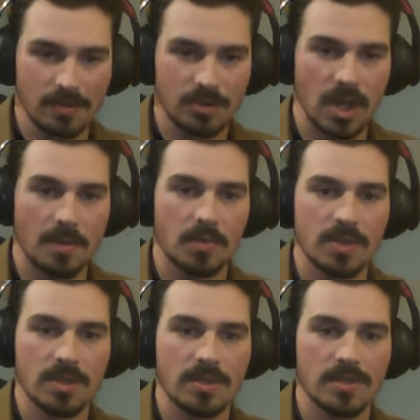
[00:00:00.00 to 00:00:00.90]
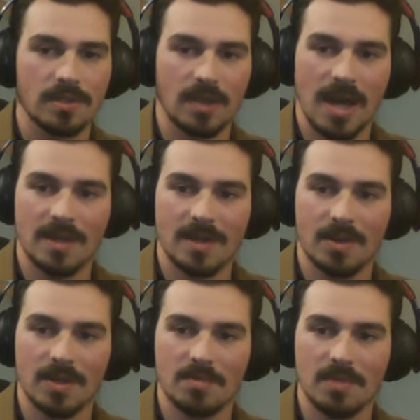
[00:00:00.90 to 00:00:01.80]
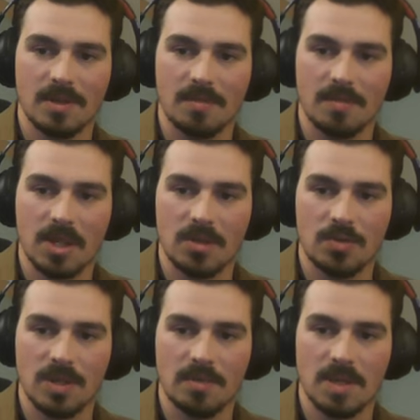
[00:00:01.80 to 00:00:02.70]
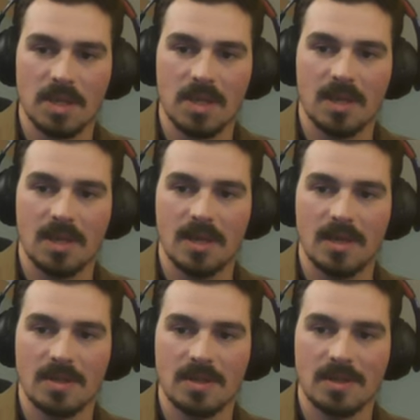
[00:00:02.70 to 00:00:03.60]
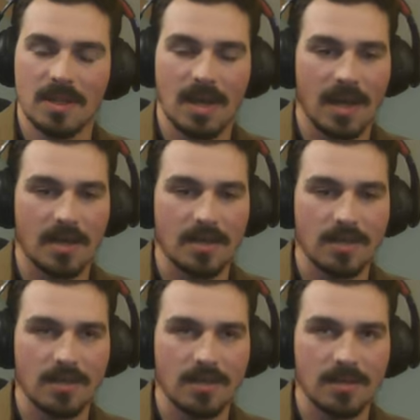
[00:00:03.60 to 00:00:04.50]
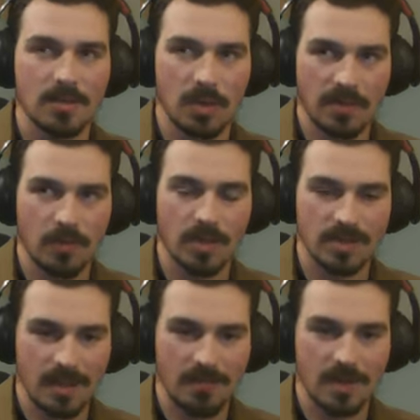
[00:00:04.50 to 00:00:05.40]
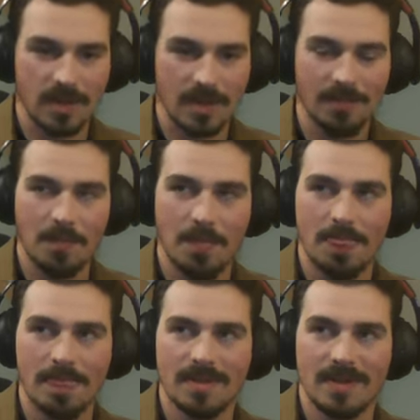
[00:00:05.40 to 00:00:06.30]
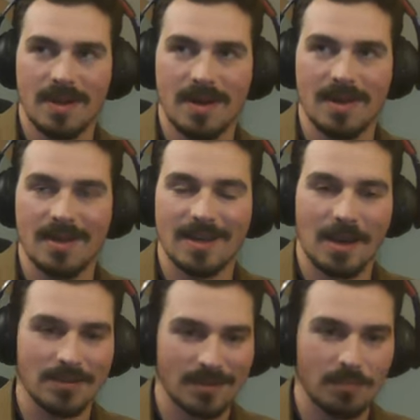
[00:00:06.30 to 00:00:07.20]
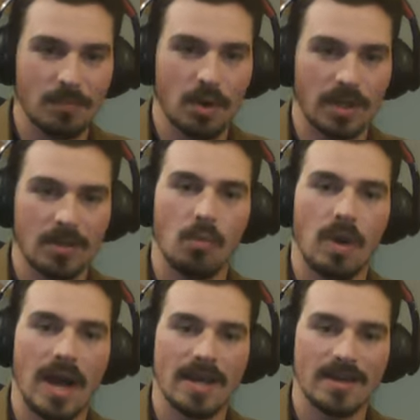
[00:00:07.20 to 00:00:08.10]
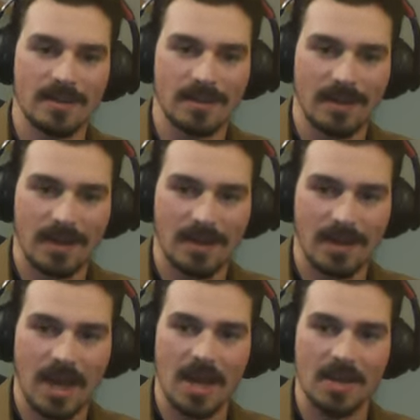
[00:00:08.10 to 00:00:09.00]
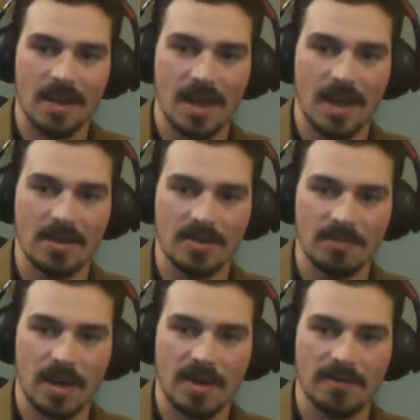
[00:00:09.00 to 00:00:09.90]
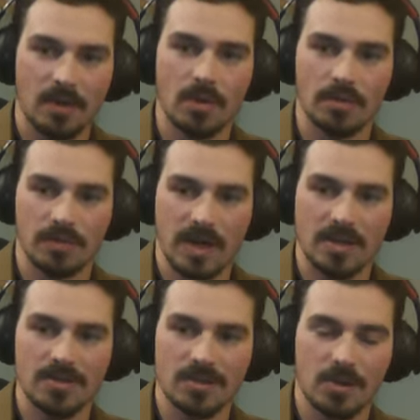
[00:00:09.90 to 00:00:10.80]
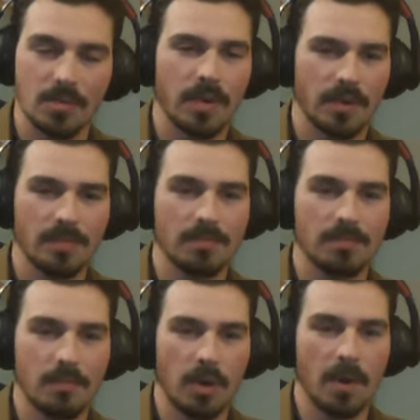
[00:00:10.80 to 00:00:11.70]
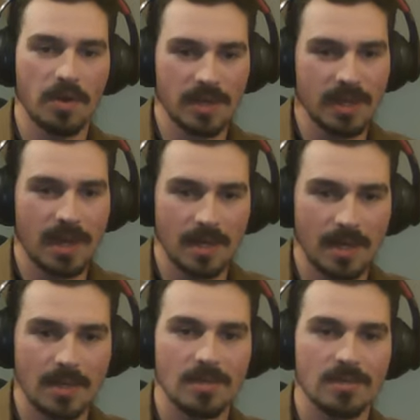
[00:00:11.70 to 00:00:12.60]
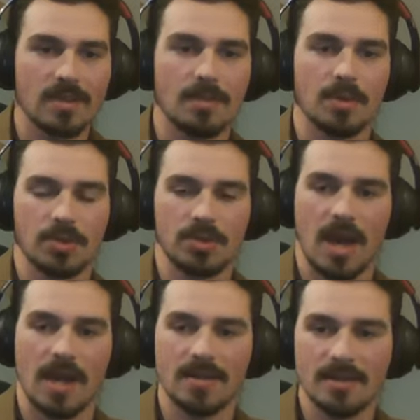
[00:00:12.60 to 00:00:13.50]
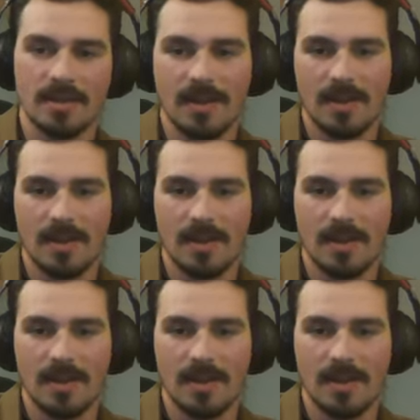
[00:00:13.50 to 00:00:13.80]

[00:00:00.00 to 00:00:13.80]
Jamin was lying down in the beach with me. And he had his 24-70. And I was more at the wide end of my focal range. So we were both kind of getting similar shots.